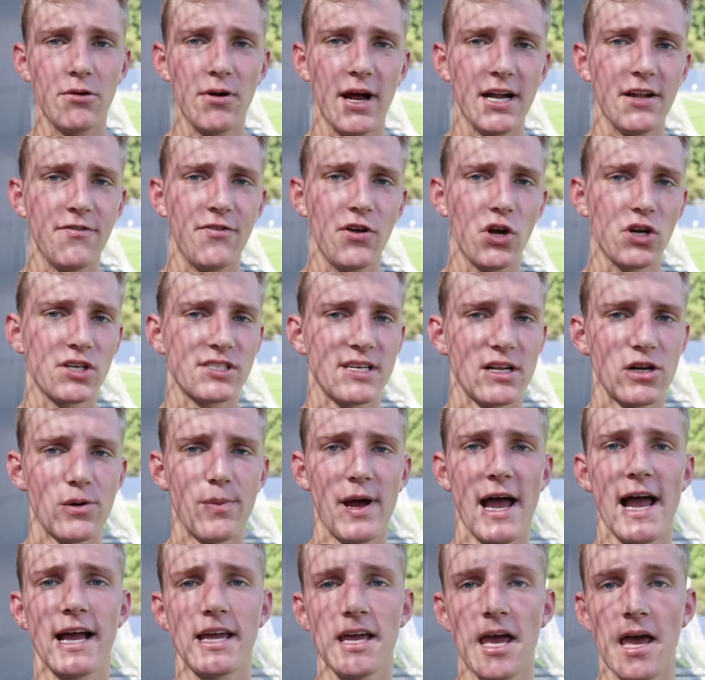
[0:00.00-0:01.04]
And right, if you're a center
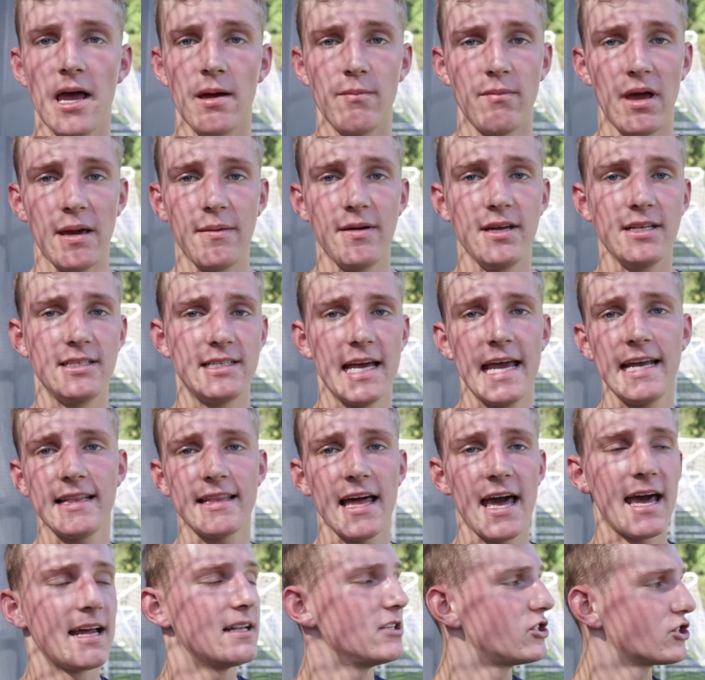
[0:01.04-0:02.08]
back, maybe
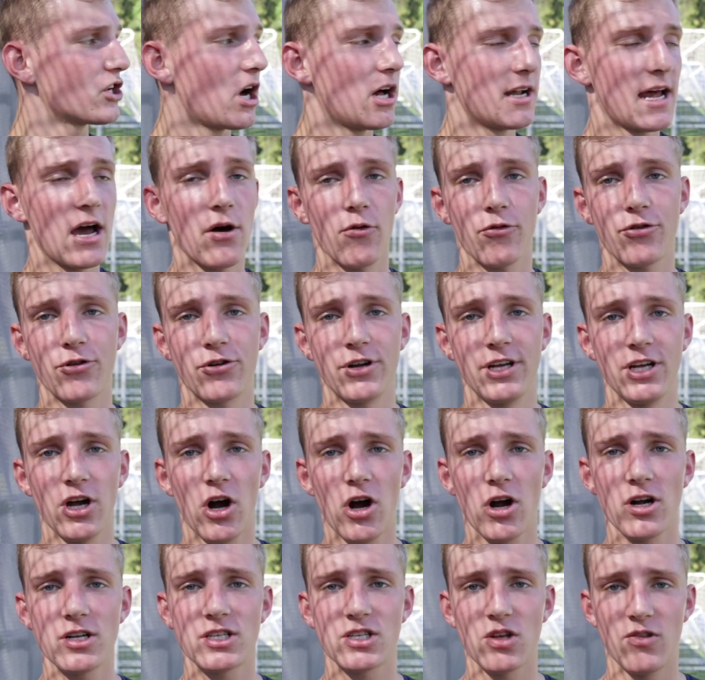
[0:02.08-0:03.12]
take that shot out 30
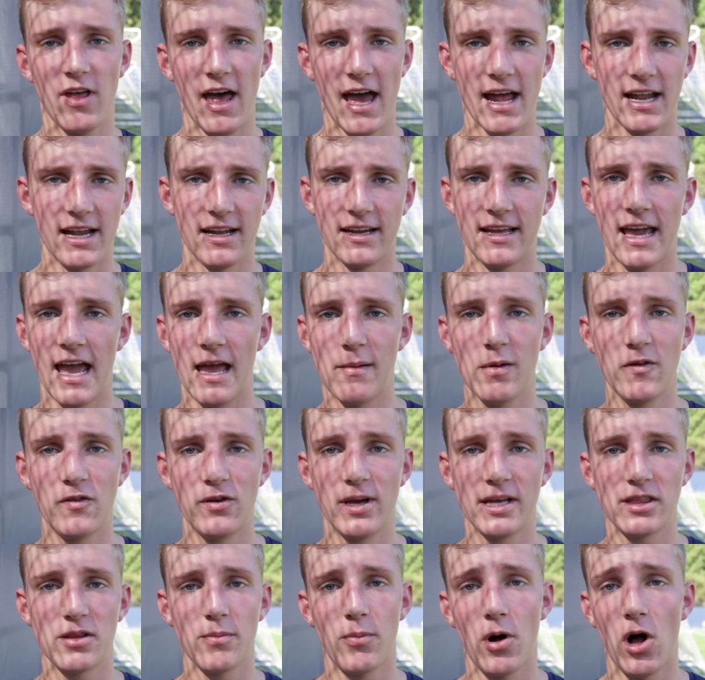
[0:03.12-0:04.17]
yards so that in game,
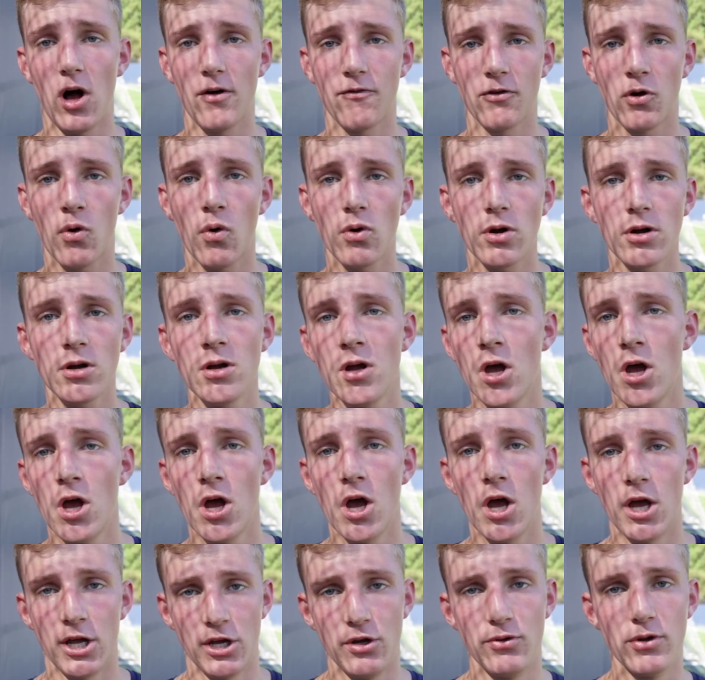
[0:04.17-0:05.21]
if you get the ball off the corner,
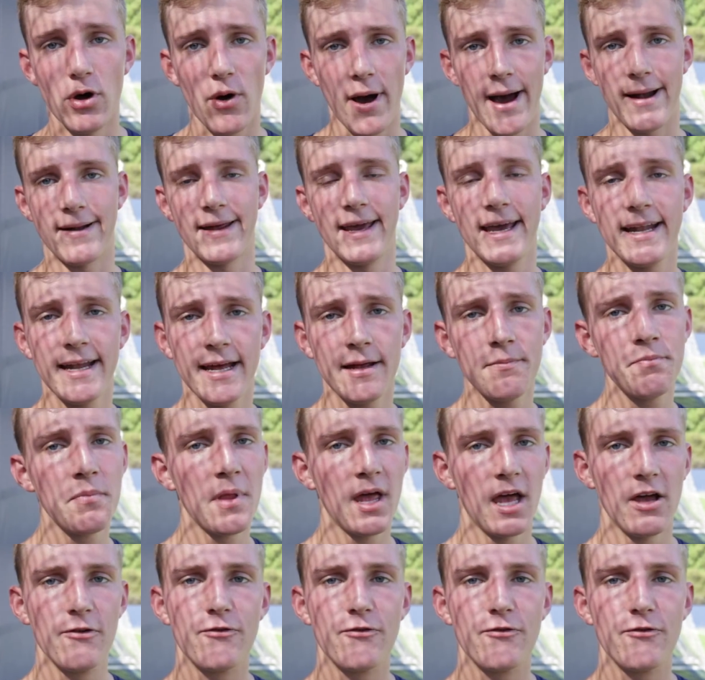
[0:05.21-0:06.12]
you know how to hit it.